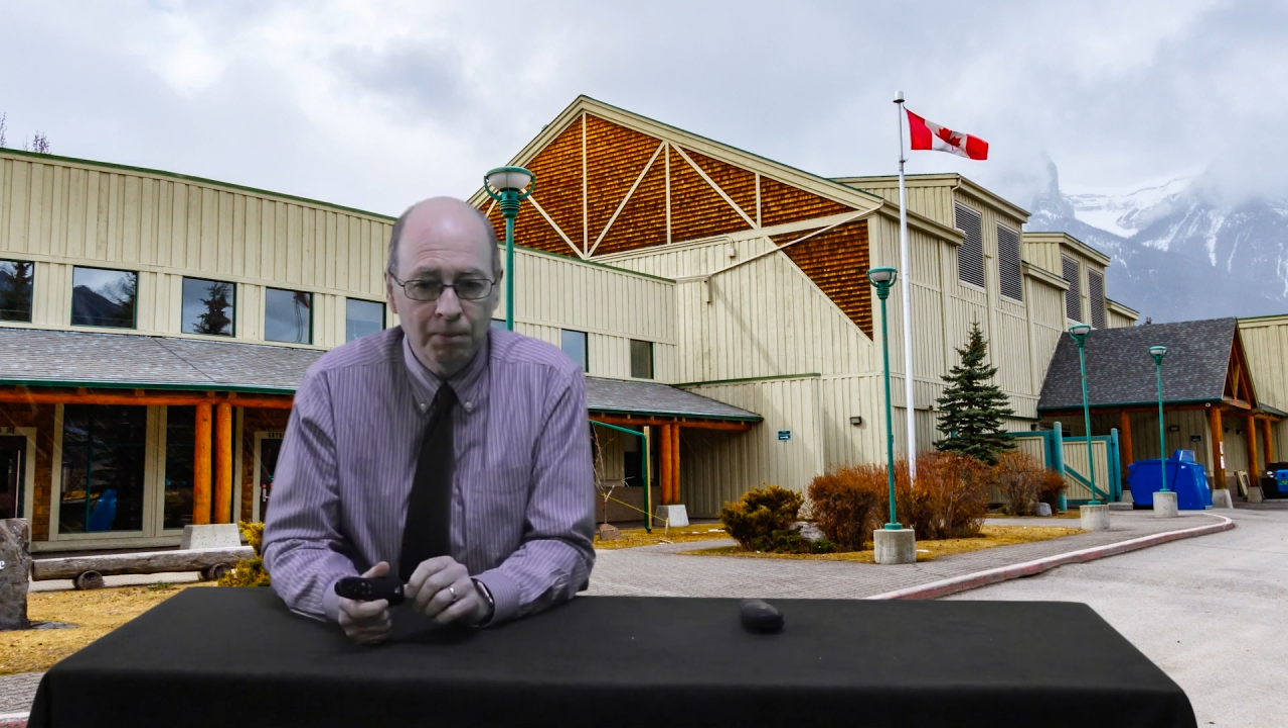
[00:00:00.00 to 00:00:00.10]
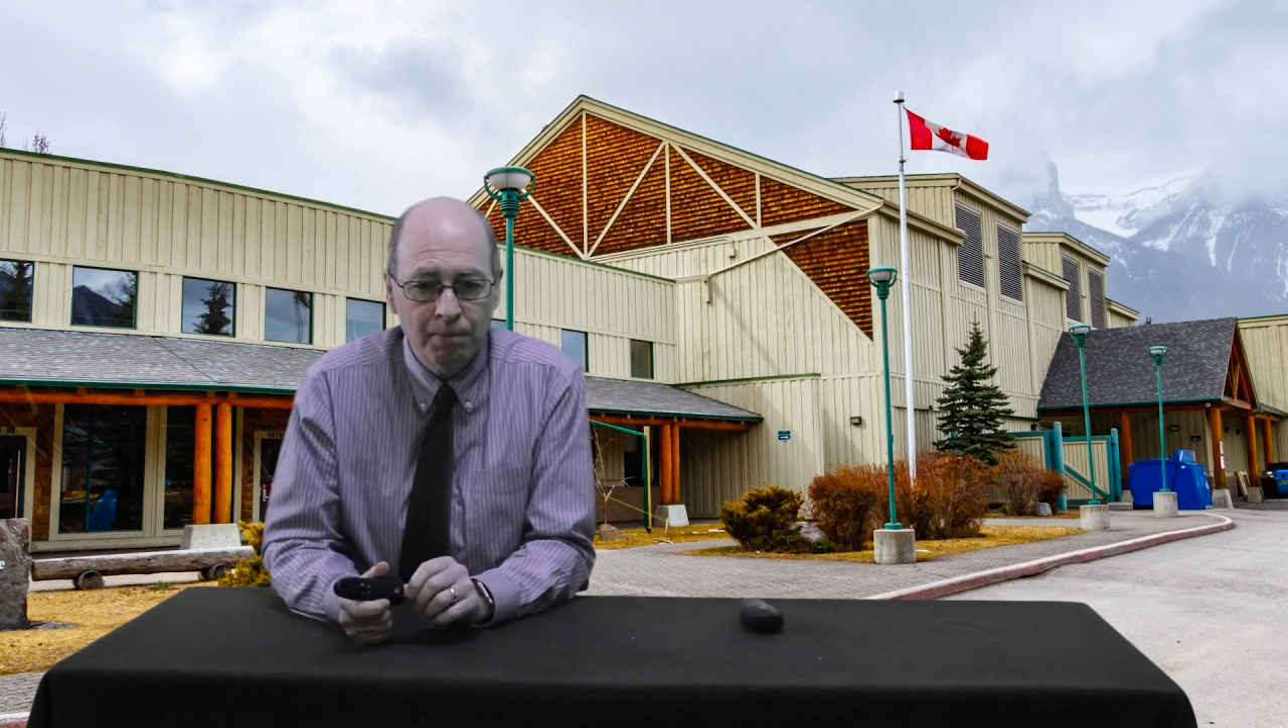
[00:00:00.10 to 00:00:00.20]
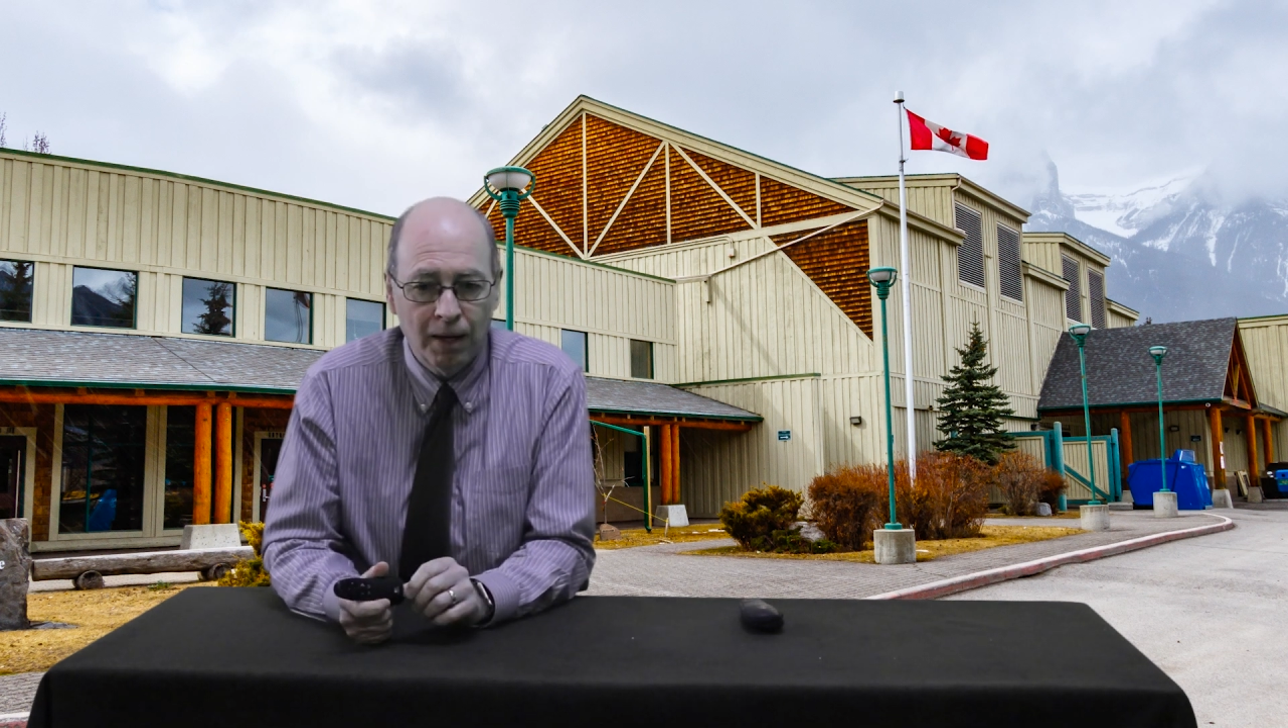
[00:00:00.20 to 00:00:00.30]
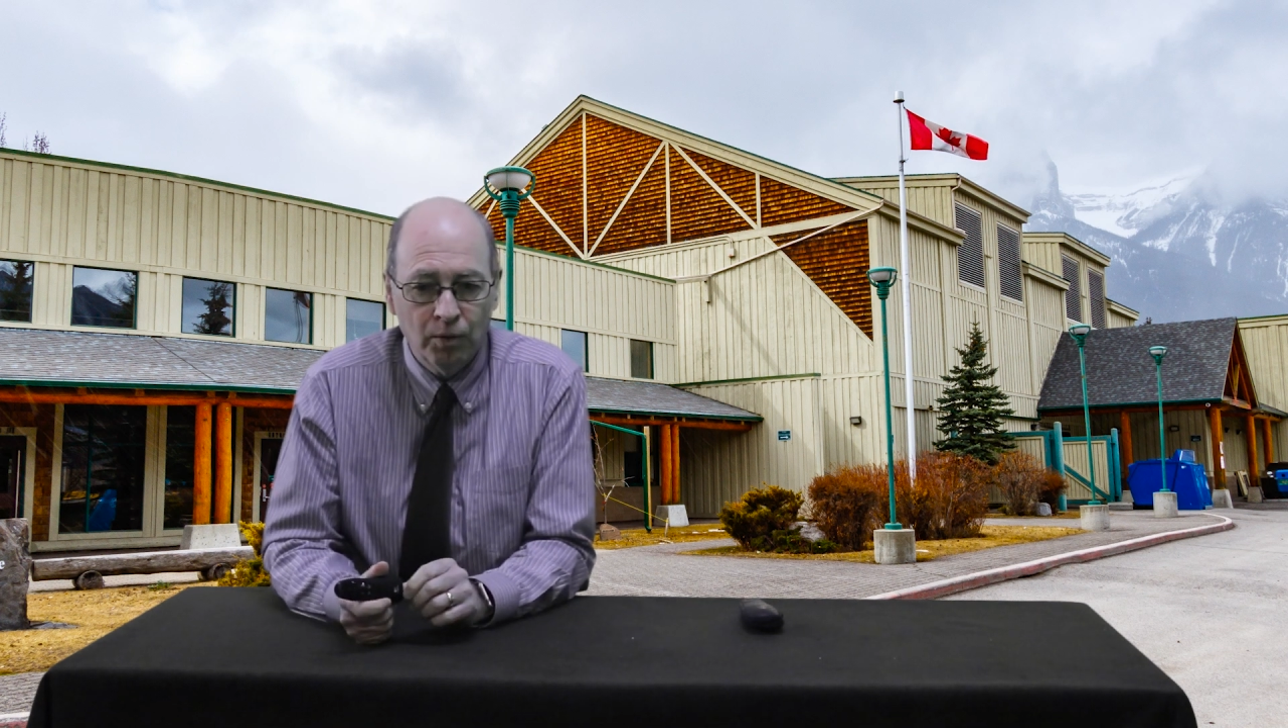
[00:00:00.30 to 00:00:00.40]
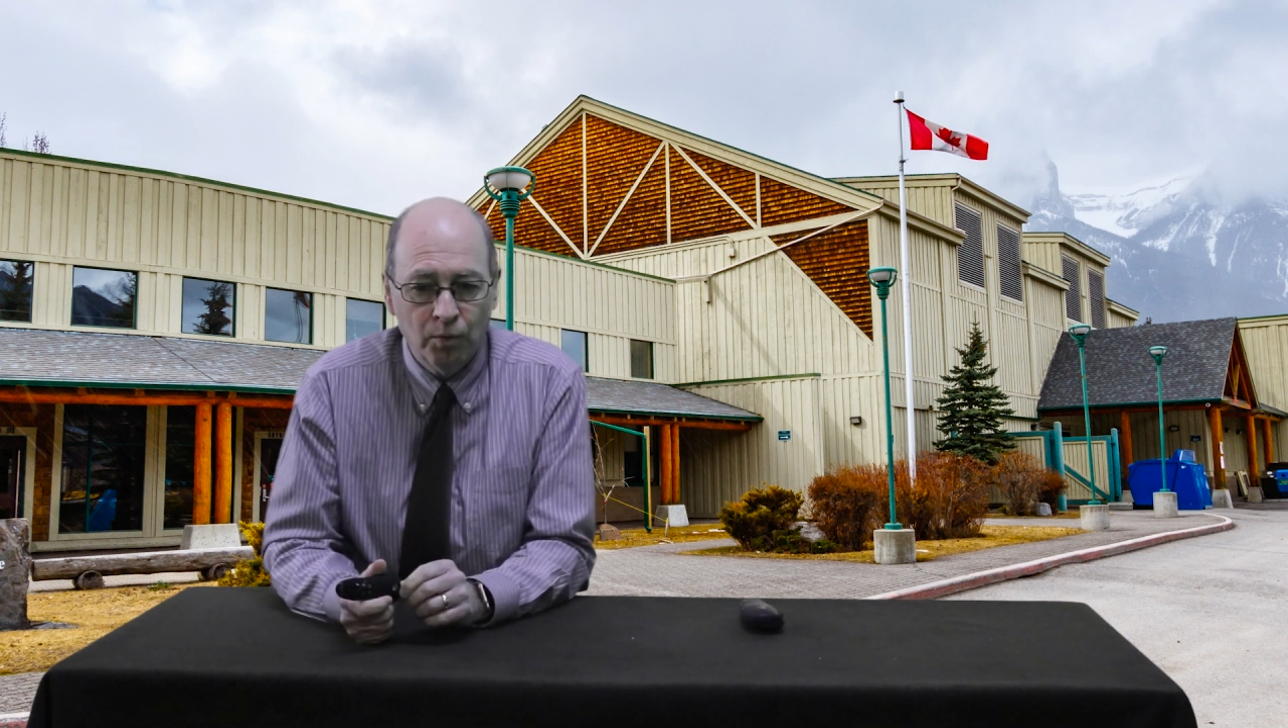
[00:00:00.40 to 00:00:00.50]

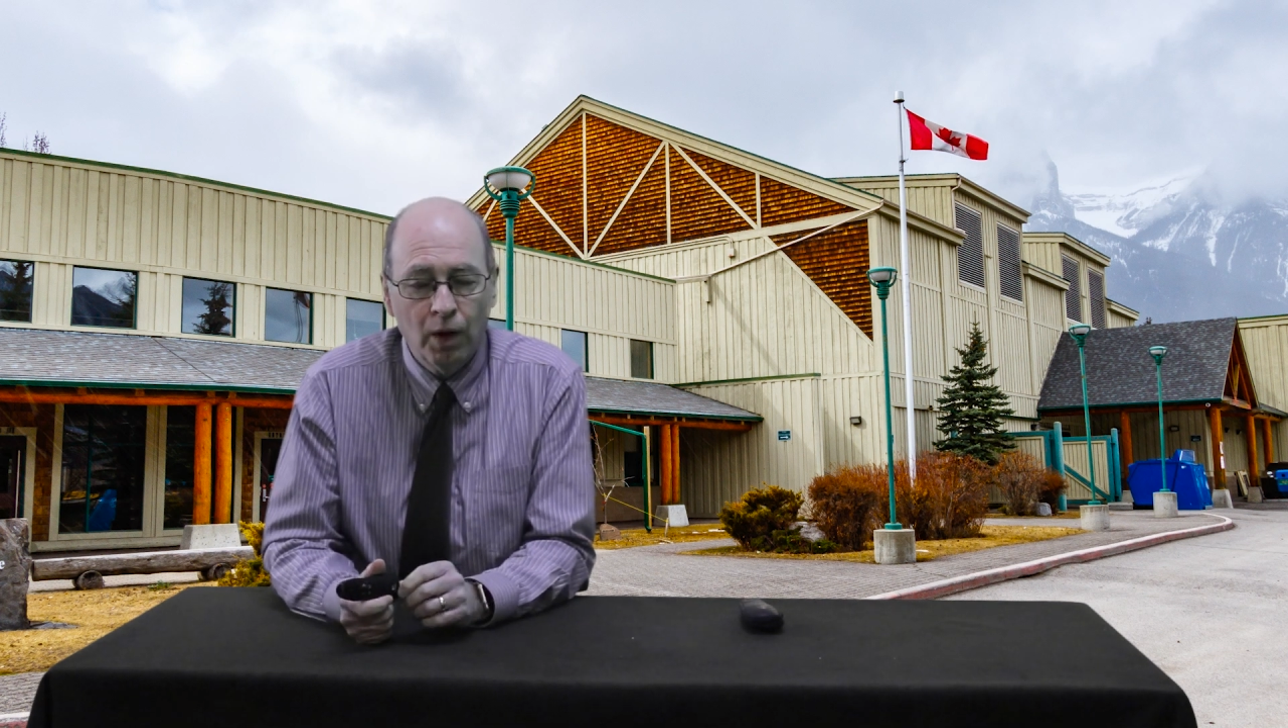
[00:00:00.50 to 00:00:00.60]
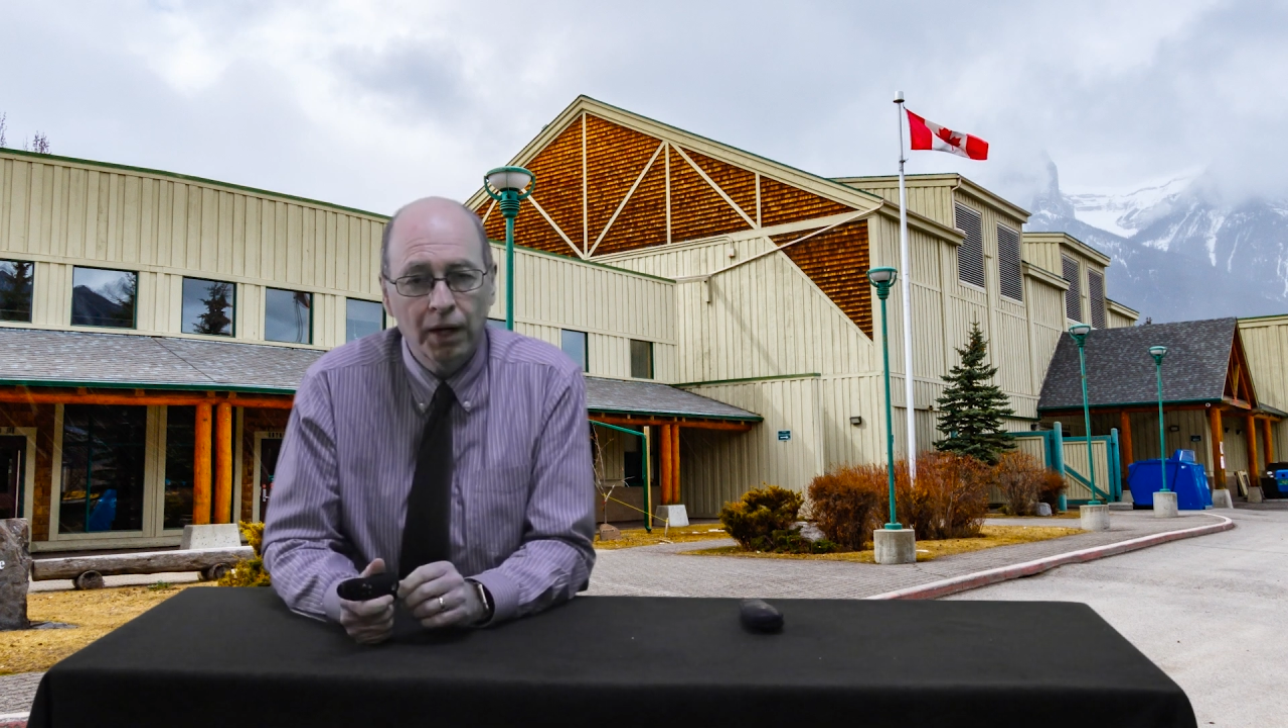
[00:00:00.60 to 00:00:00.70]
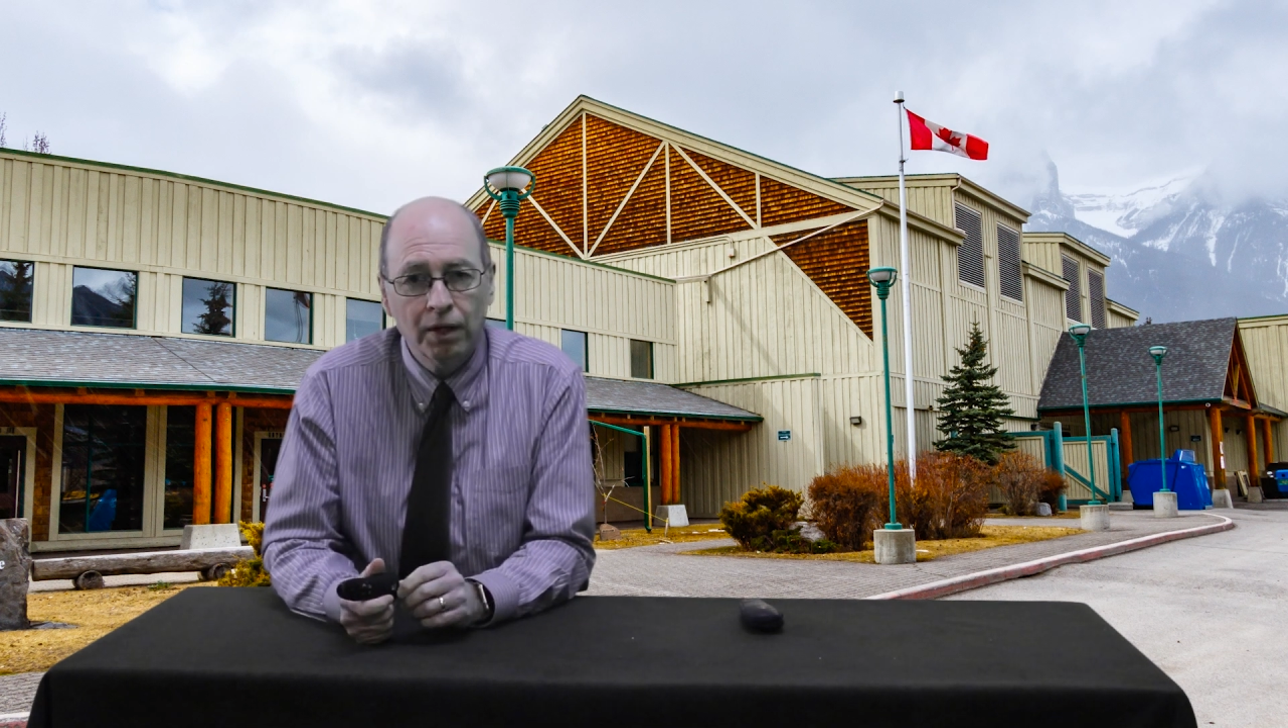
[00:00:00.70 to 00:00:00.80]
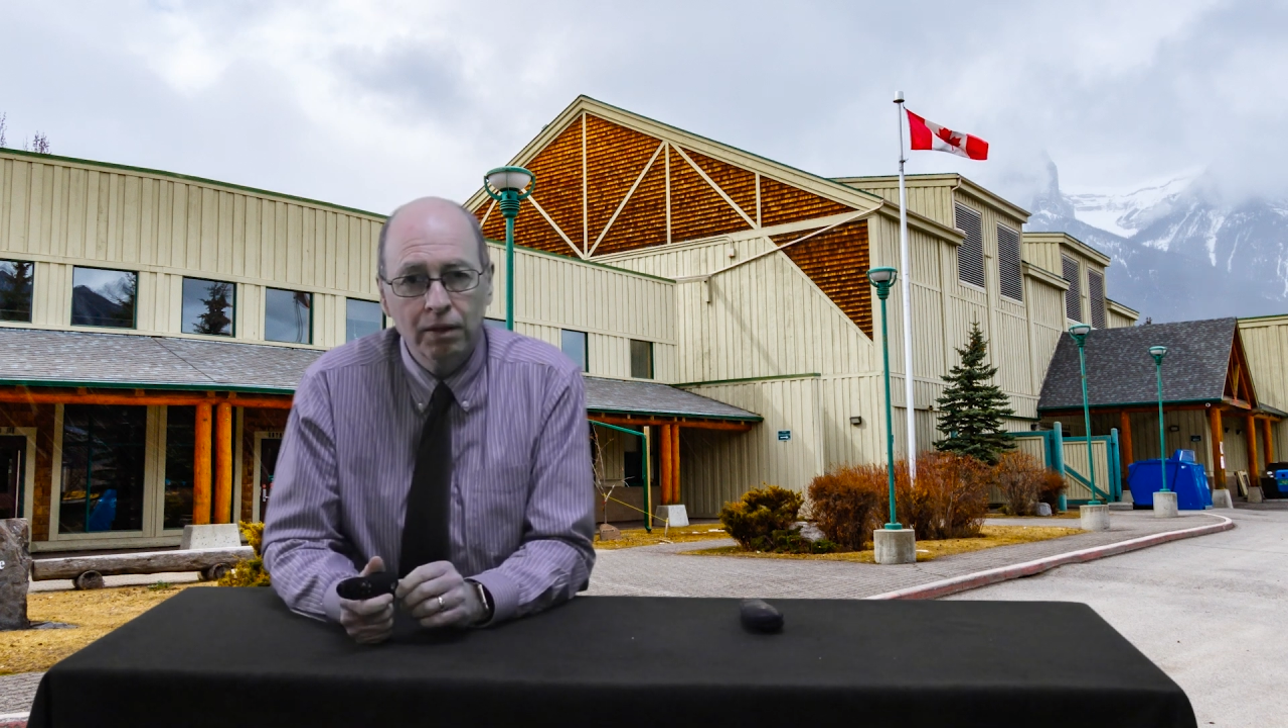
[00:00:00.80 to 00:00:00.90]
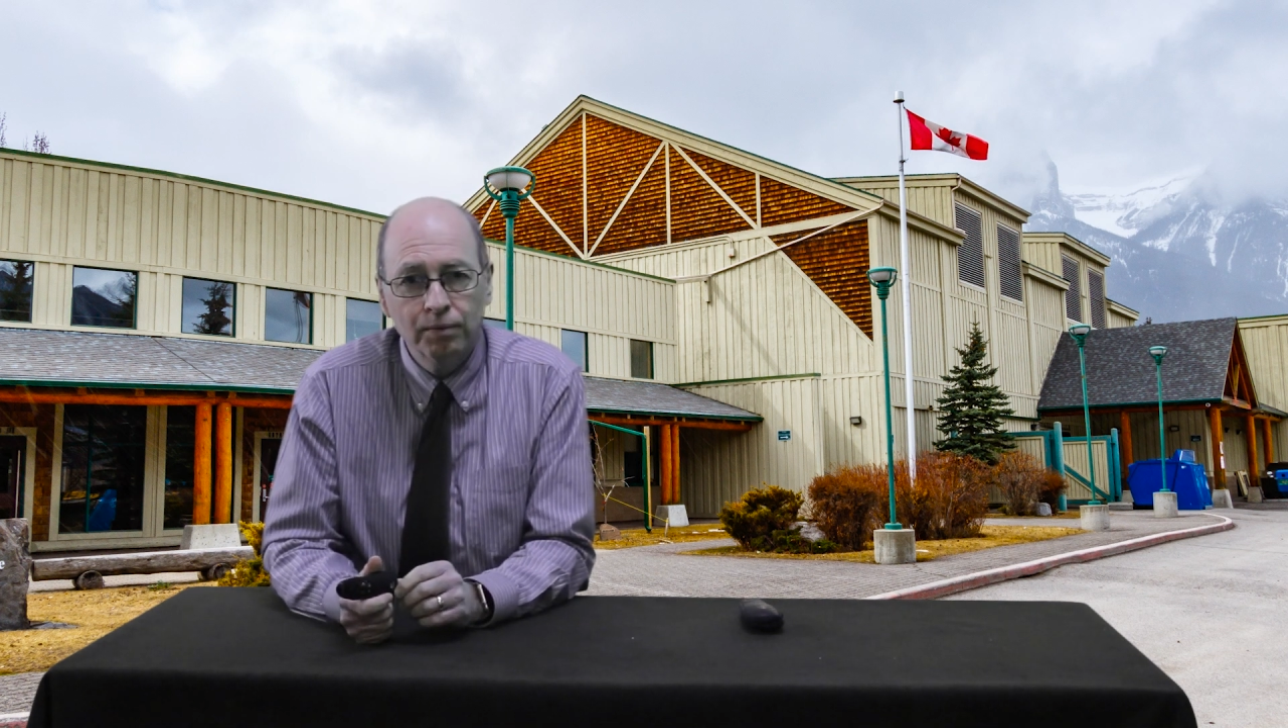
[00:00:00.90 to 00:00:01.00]
about
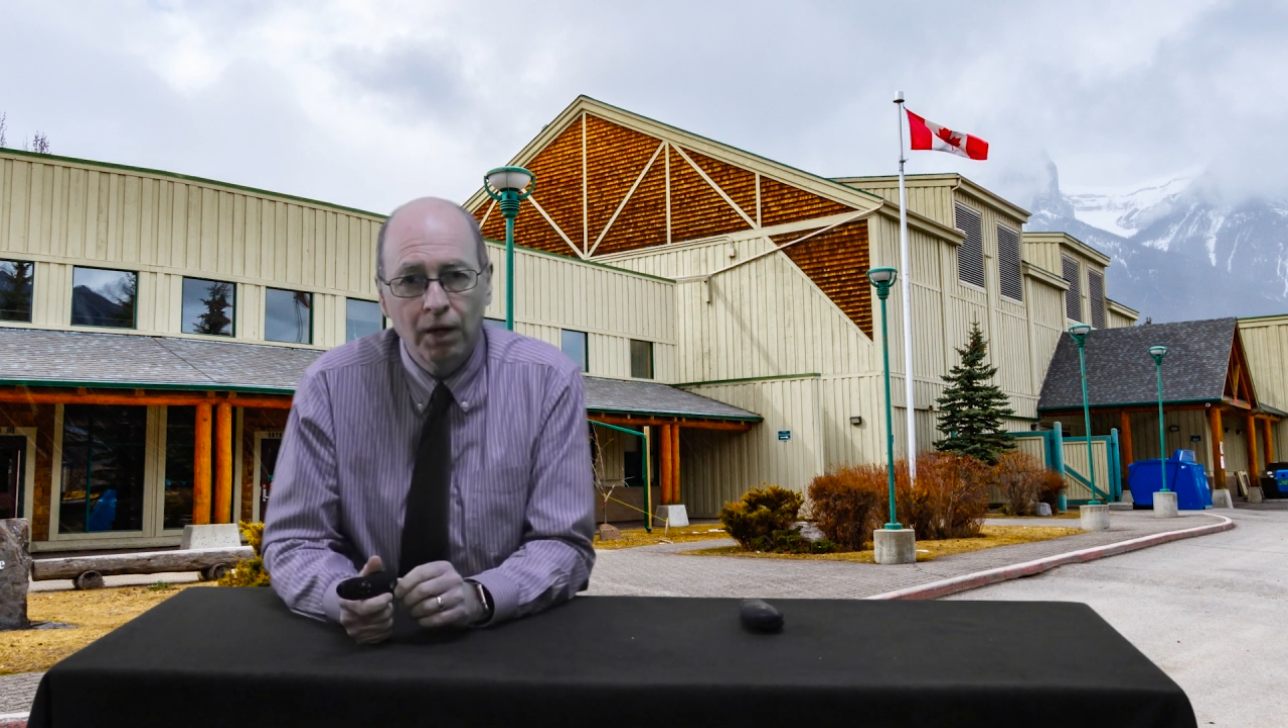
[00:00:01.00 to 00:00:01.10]
what